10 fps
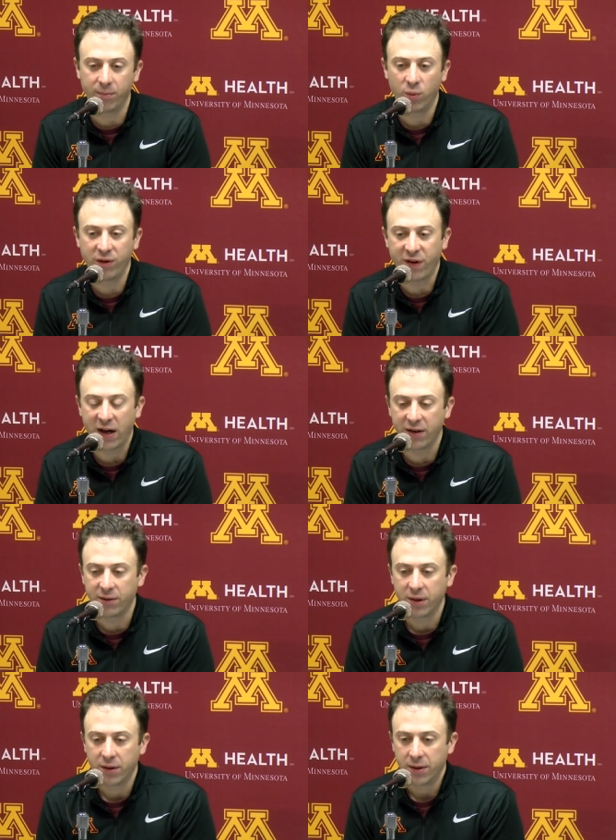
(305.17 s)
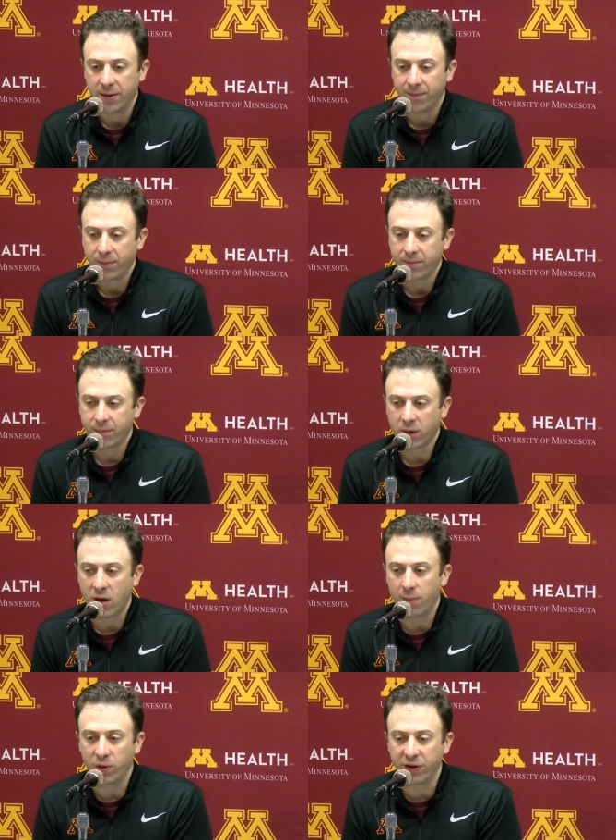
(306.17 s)
We've had a
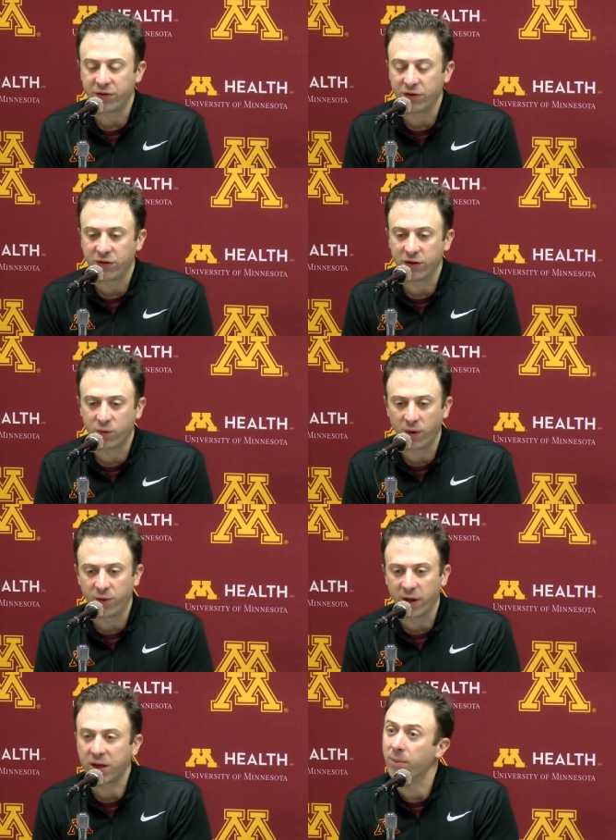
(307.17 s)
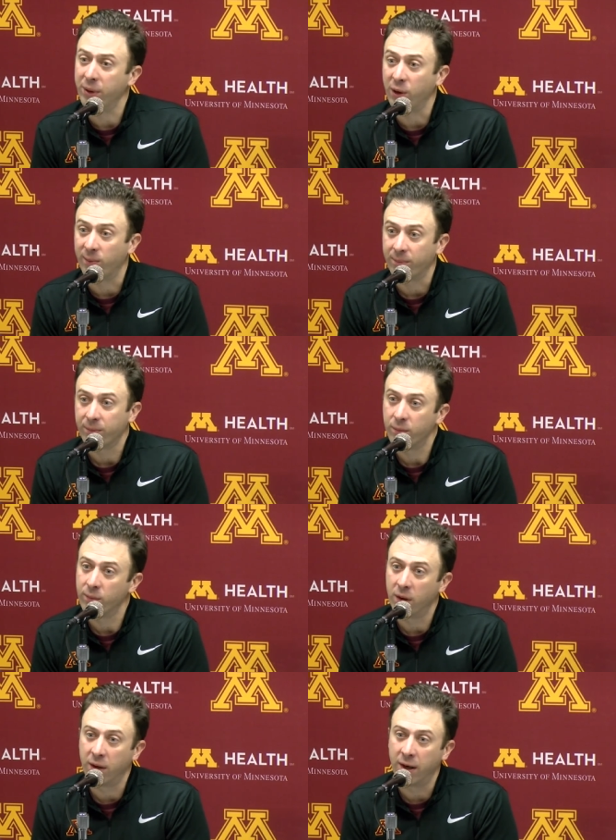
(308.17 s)
couple instances with like Amir,
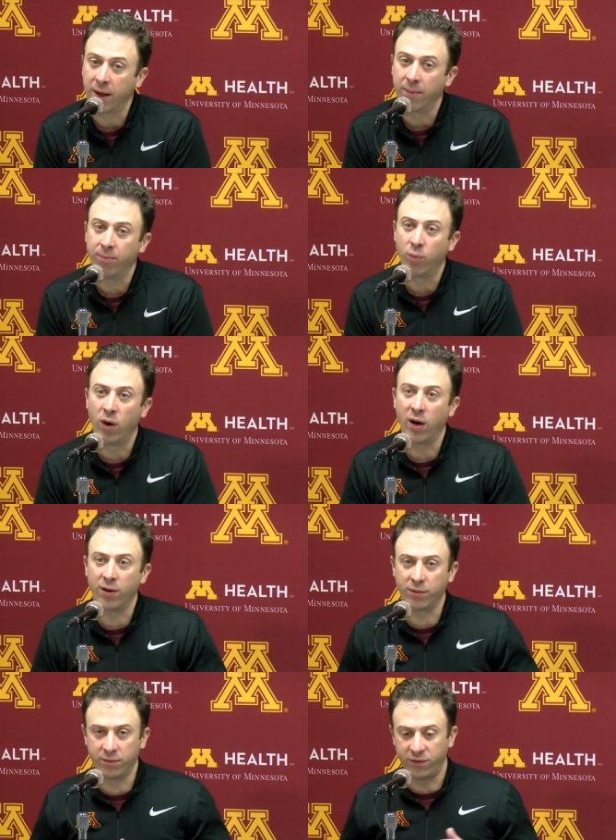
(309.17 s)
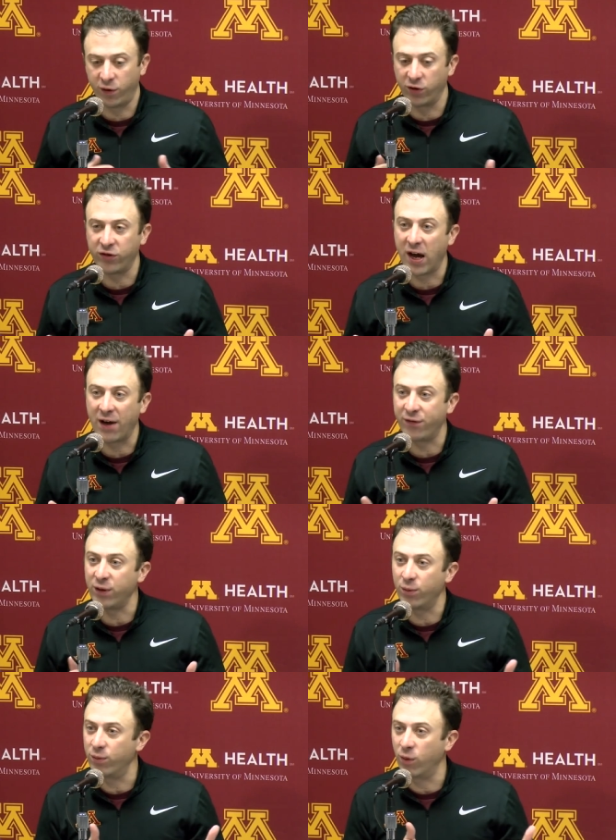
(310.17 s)
where first half
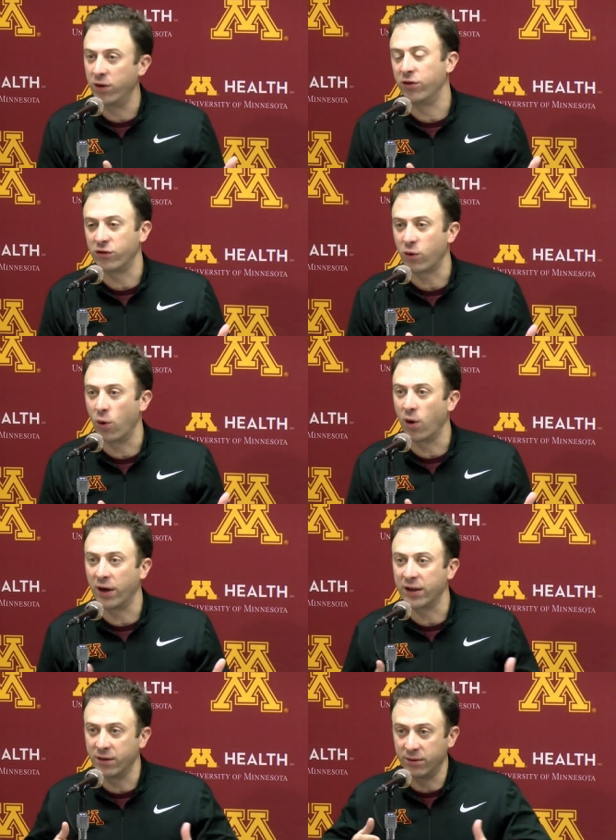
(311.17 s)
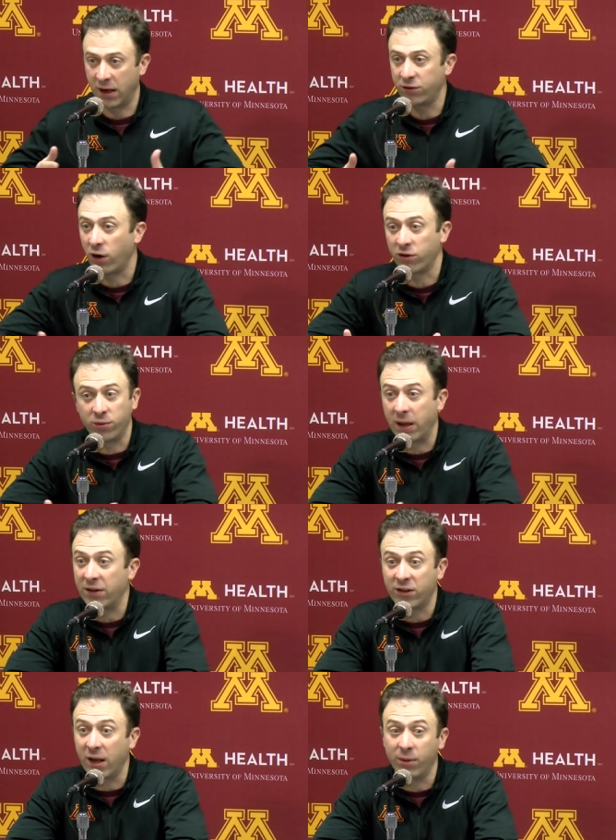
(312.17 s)
he wasn't scoring, and I talked to him
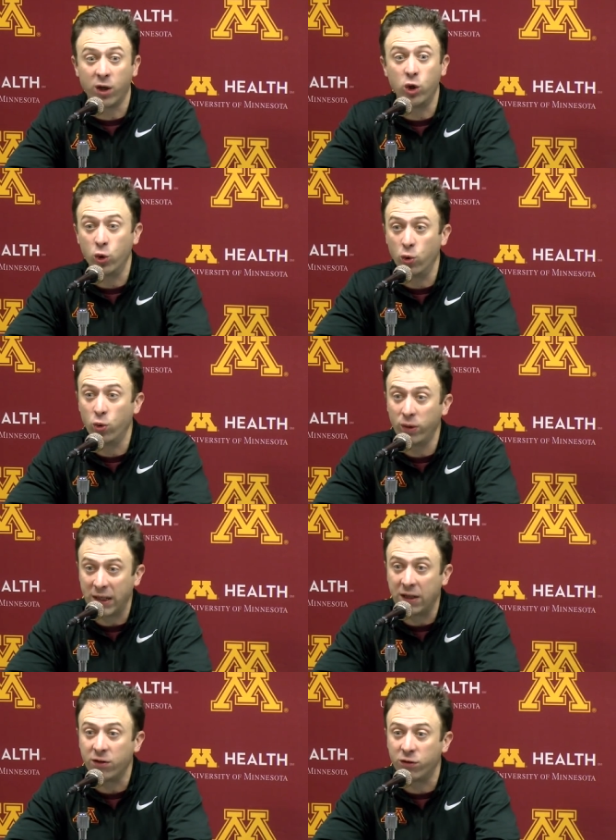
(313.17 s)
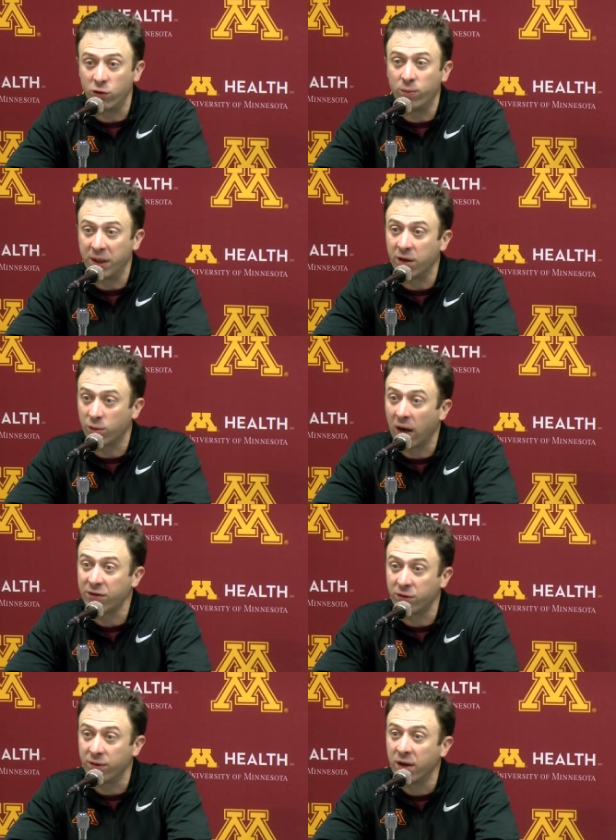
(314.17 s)
last game, like, you need to be
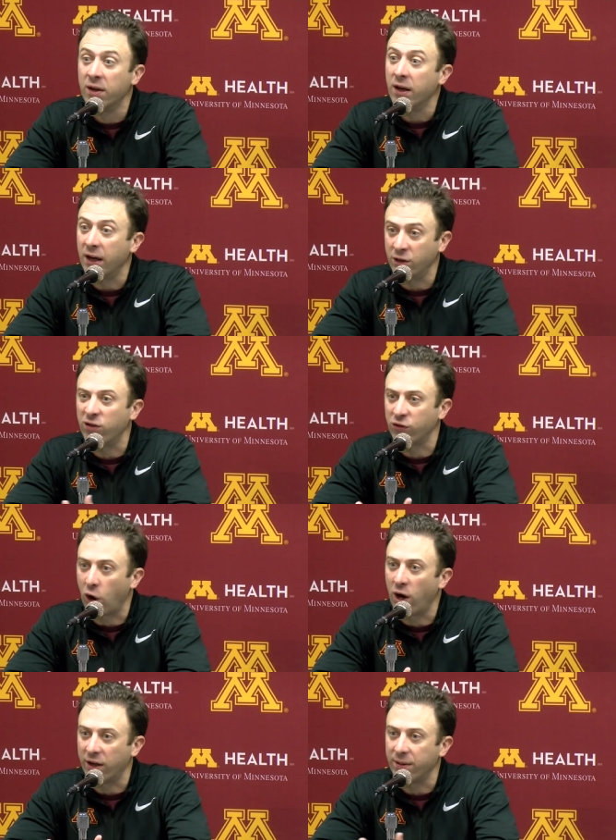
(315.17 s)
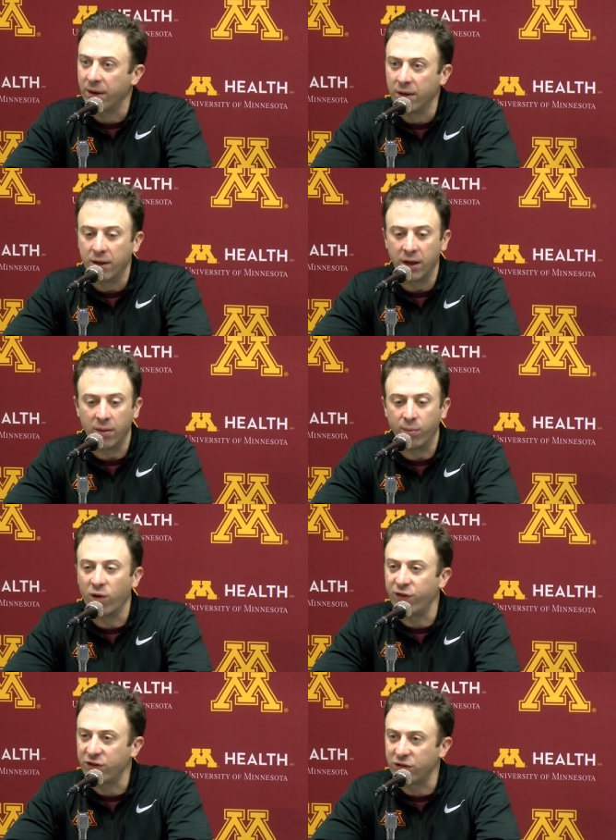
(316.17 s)
aggressive, and you saw it.
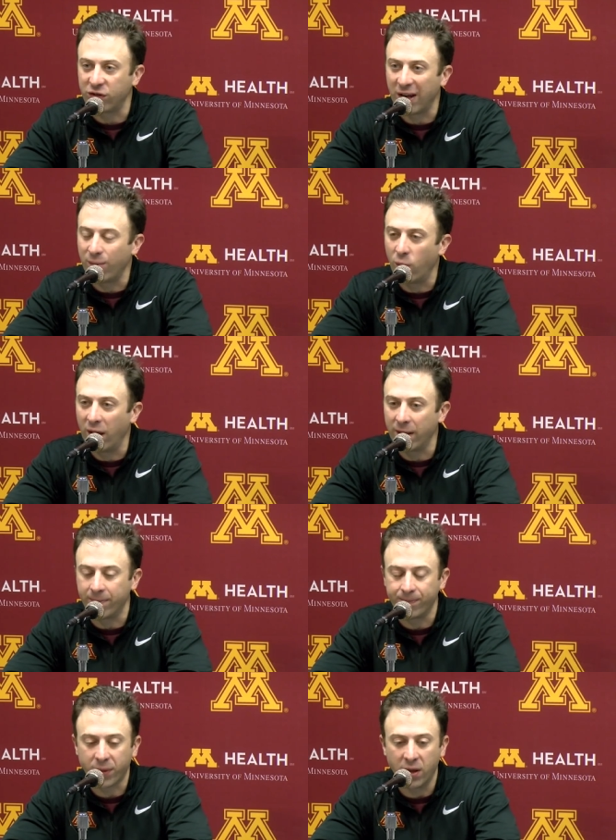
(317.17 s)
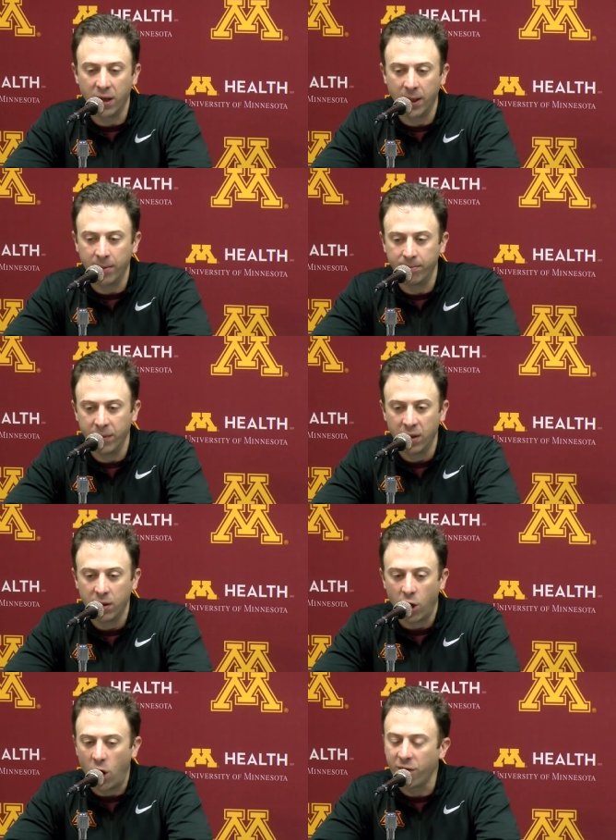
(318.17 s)
Murphy's the same way.
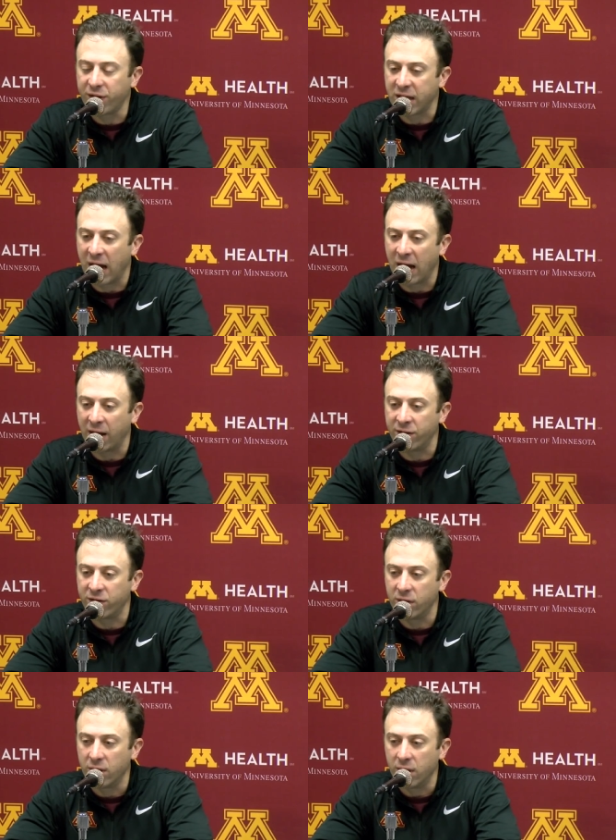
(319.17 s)
All the guys,